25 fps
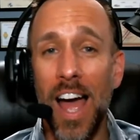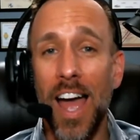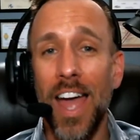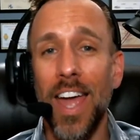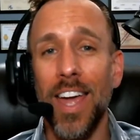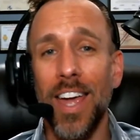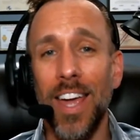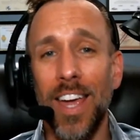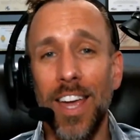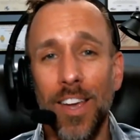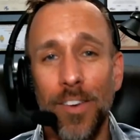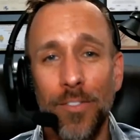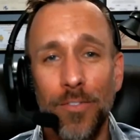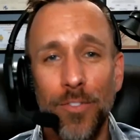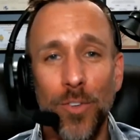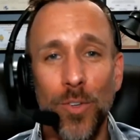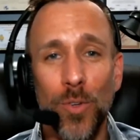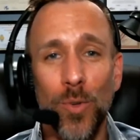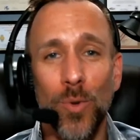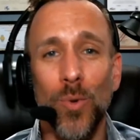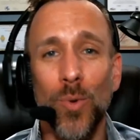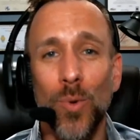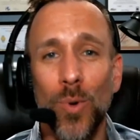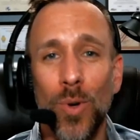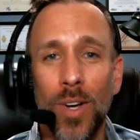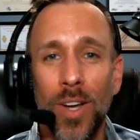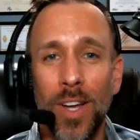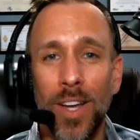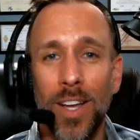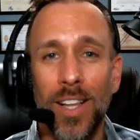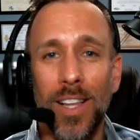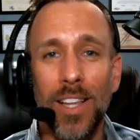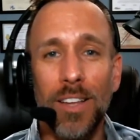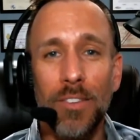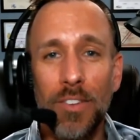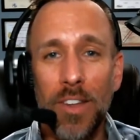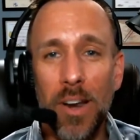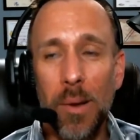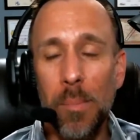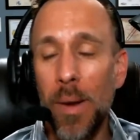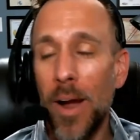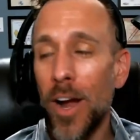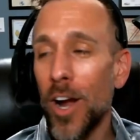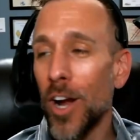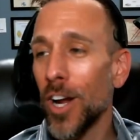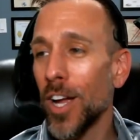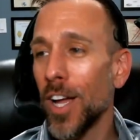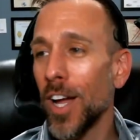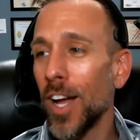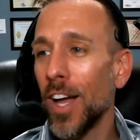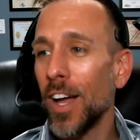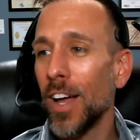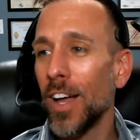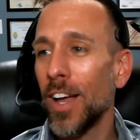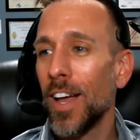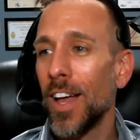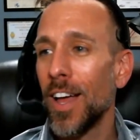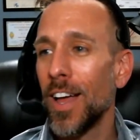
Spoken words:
if you live in America.